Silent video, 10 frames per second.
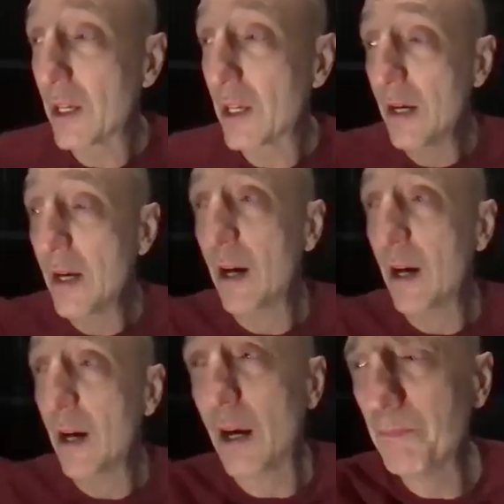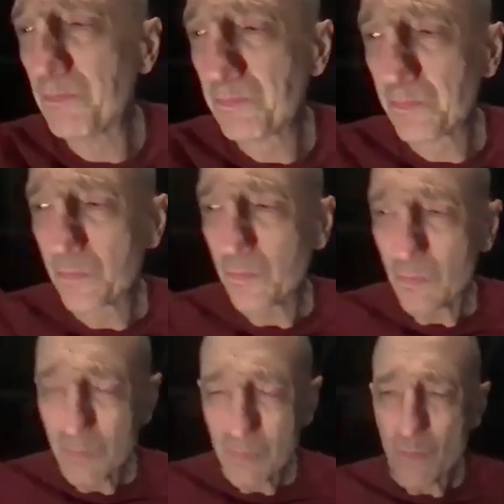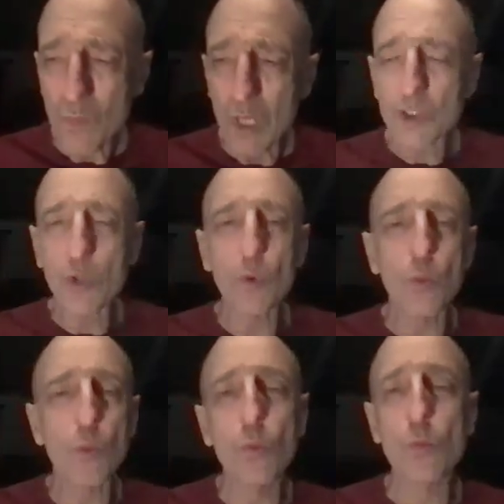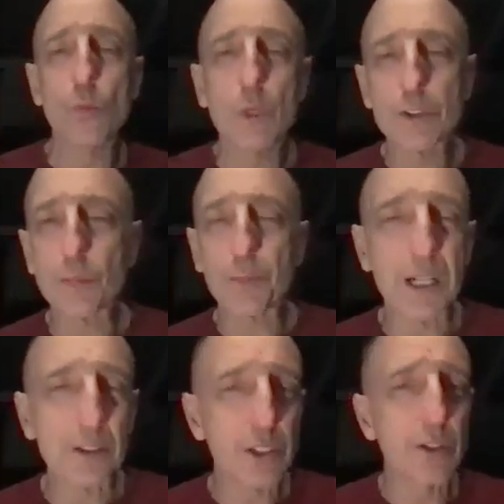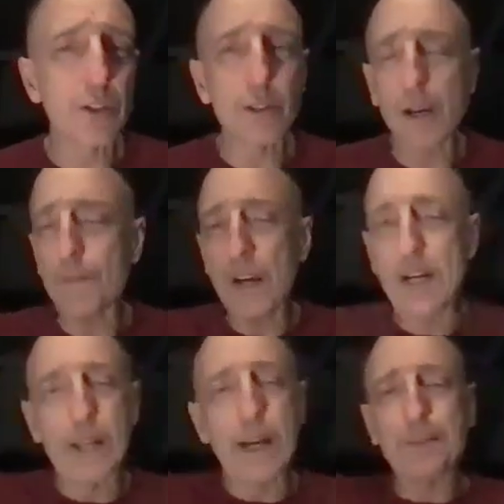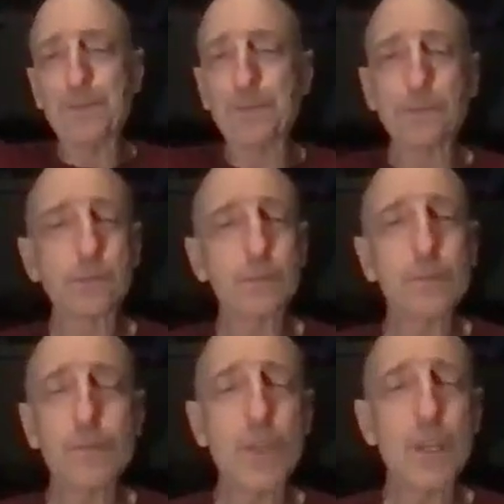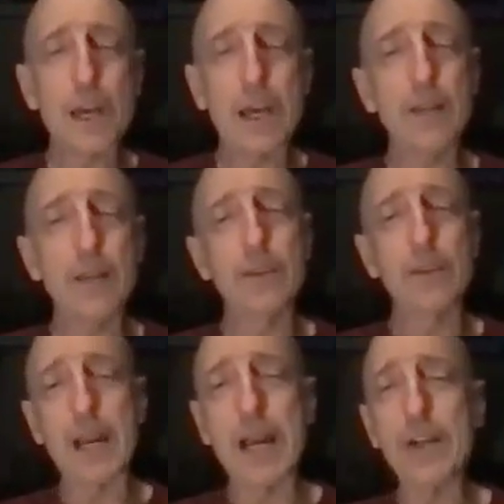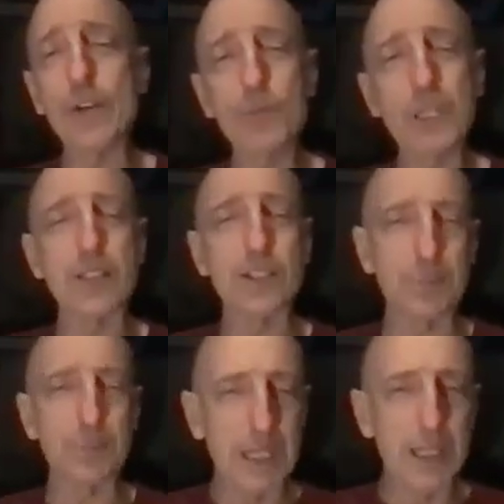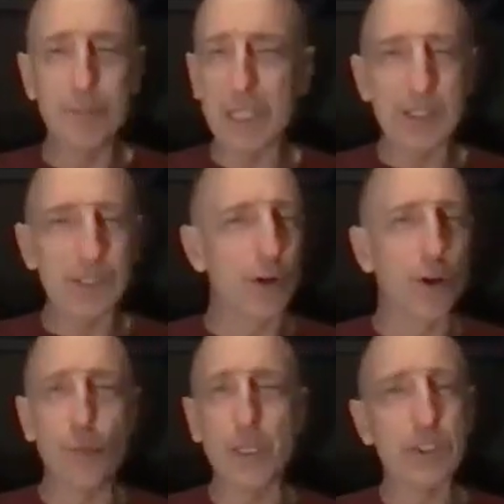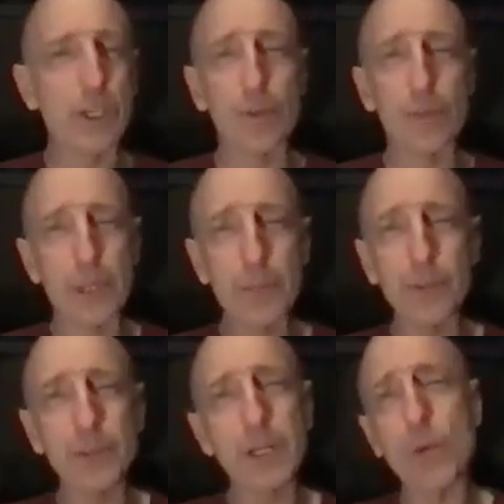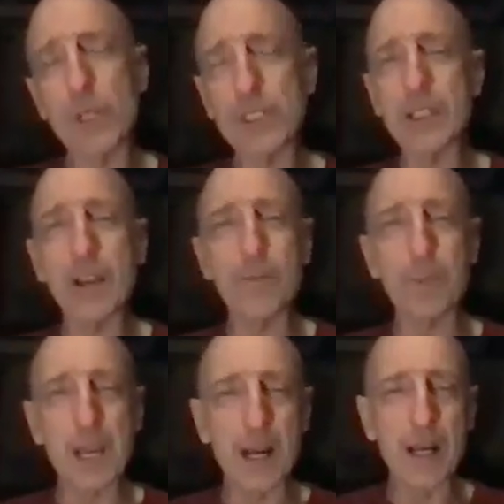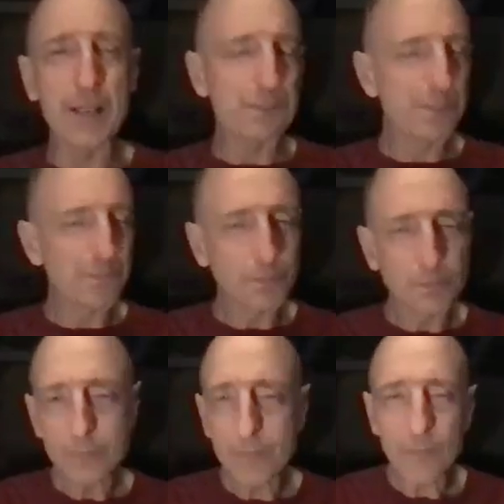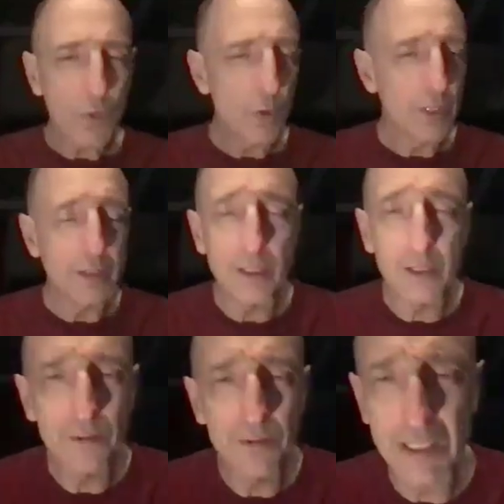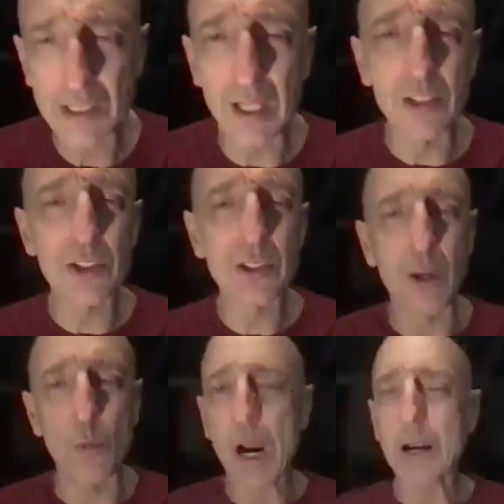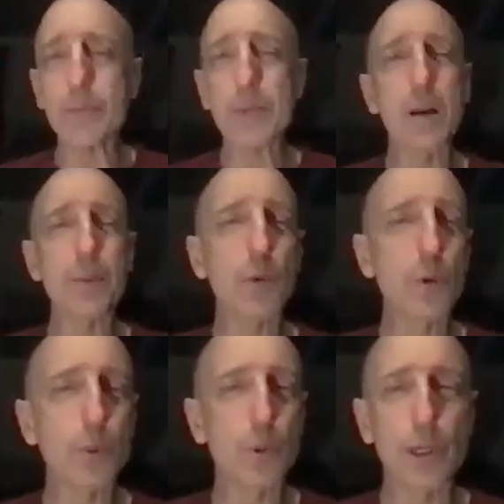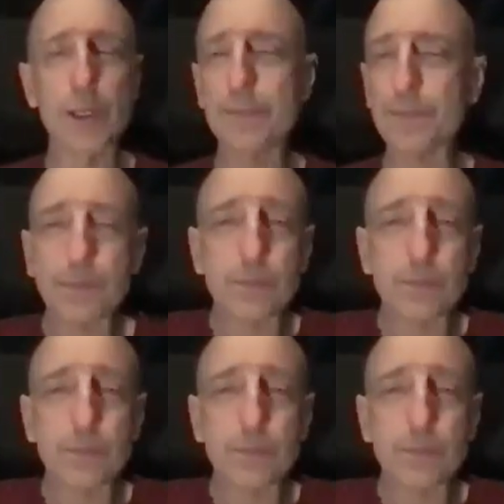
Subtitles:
okay. Um, so when I was a prosecutor, I found out that the guy who molested me molested a whole bunch of other people. I went to the FBI. They did an investigation. They wired me up at one point.